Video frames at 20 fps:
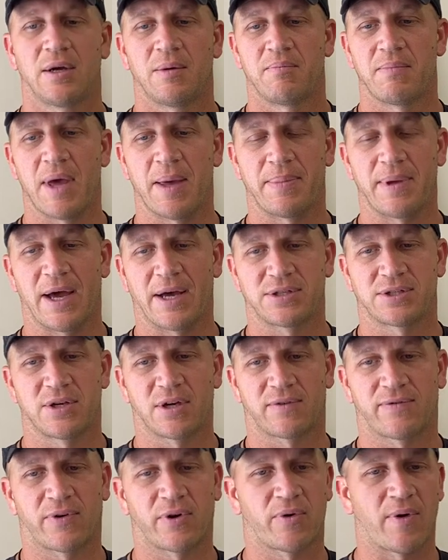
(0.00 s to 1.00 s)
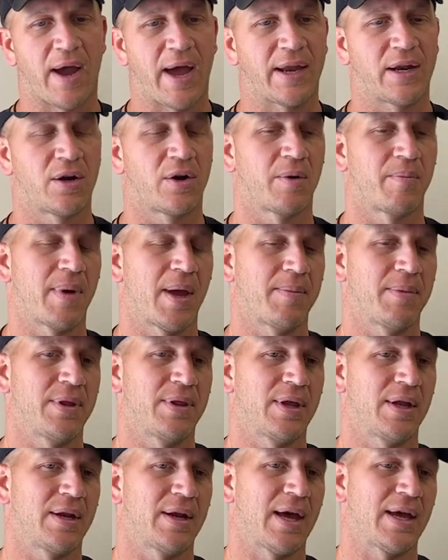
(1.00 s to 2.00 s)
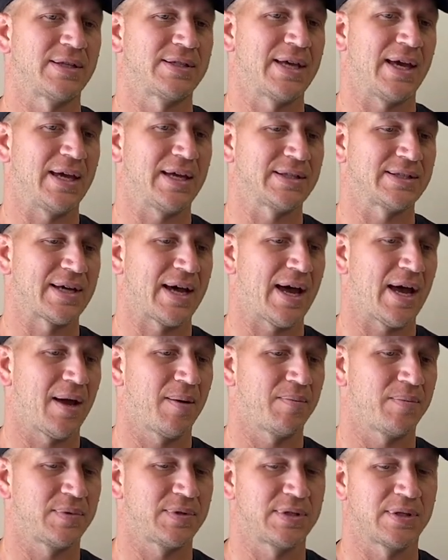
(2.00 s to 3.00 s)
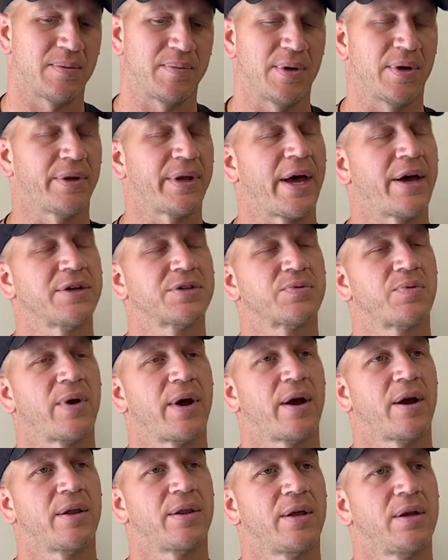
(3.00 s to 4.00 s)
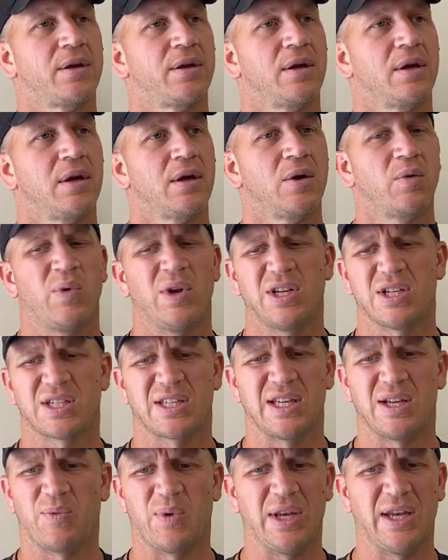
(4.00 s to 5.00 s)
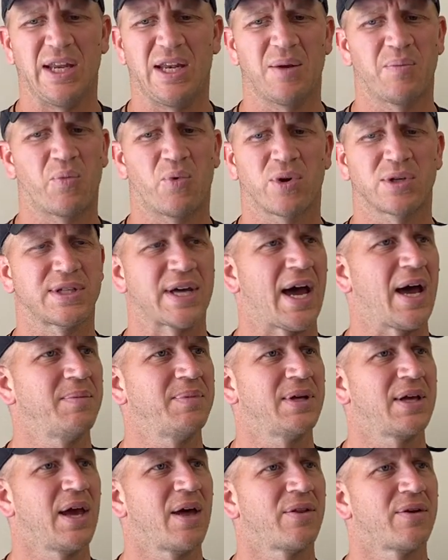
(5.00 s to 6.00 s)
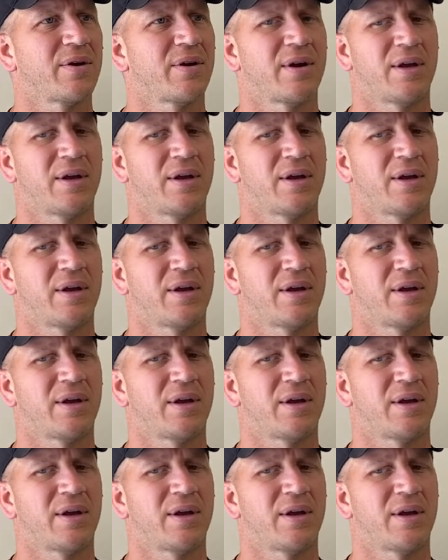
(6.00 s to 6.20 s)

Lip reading: maybe I took for granted, or maybe that had taken time to build elsewhere, that we needed more time together.